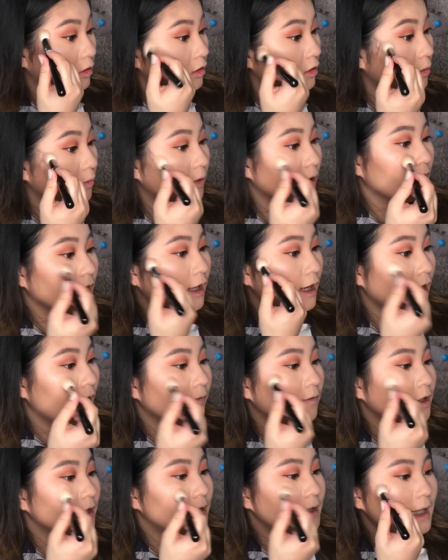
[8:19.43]
So one thing I
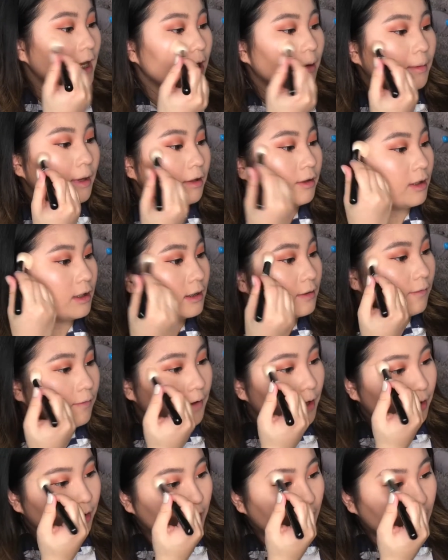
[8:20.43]
have to say about this
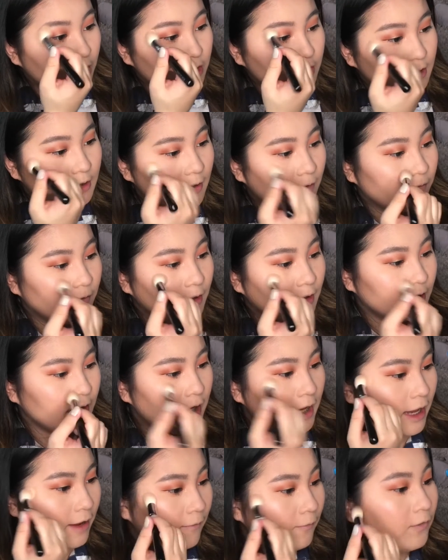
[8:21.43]
foundation is
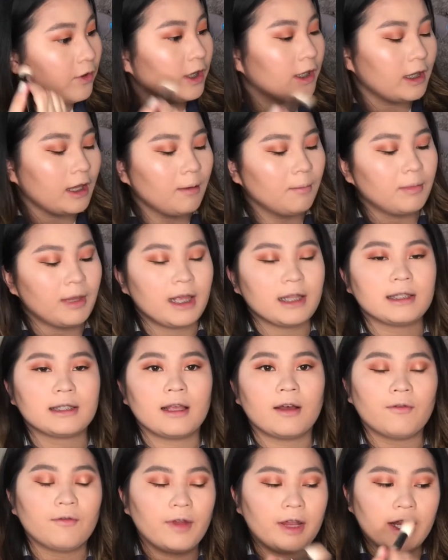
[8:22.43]
definitely everything
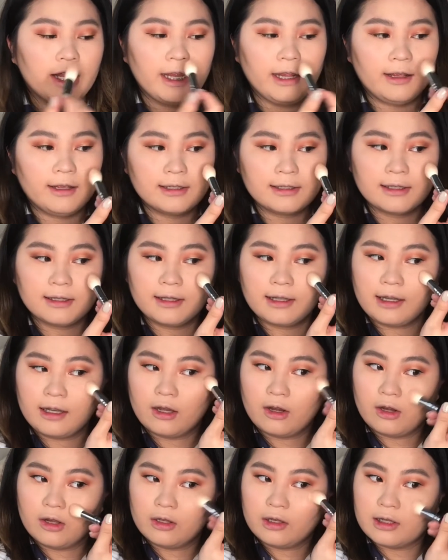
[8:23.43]
blends out very easily
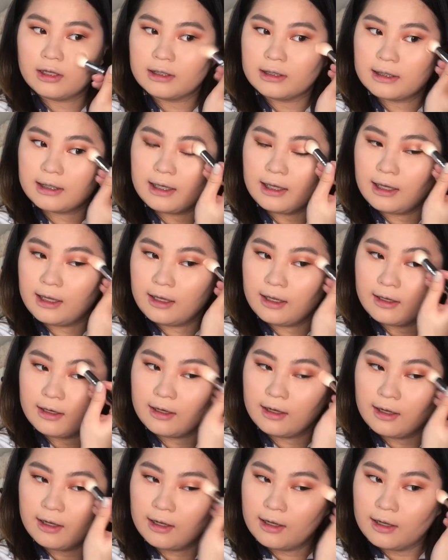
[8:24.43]
on the
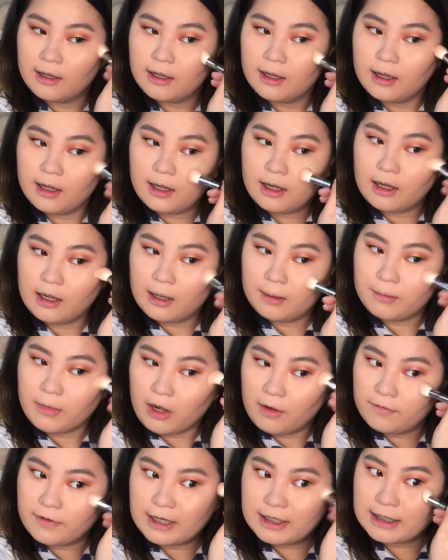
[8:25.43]
skin.
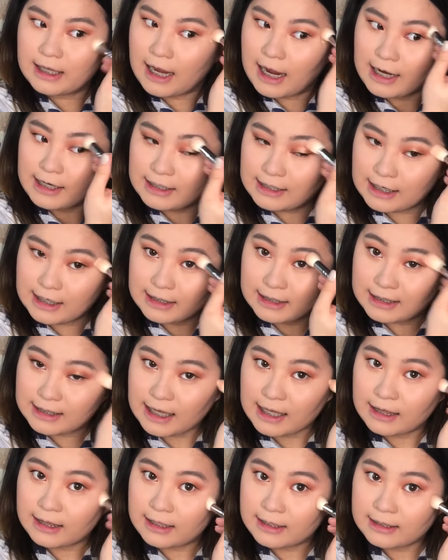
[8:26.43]
Obviously I did
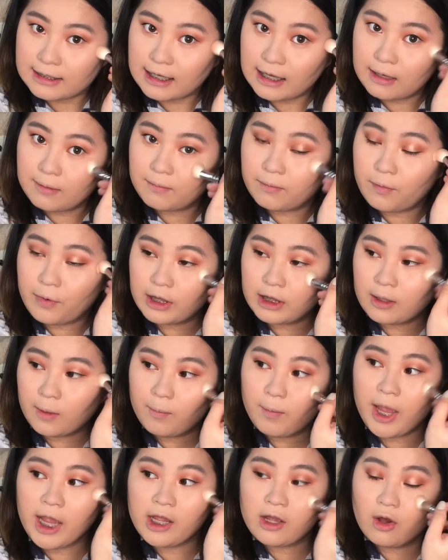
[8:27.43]
set the skin, but the
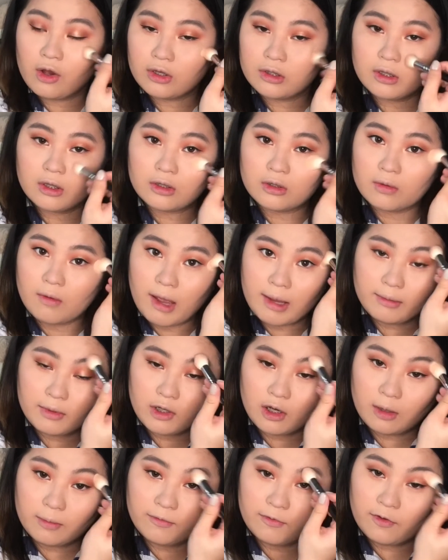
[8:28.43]
bake also
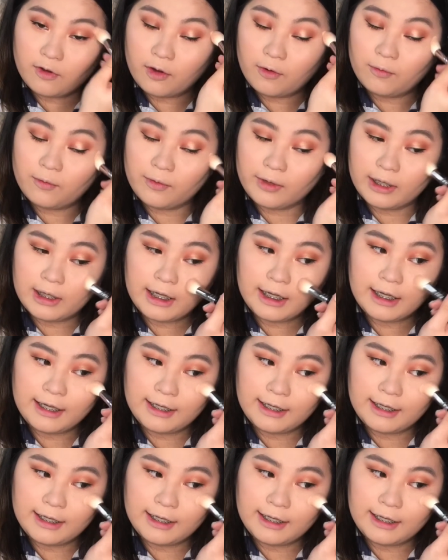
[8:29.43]
swiped off really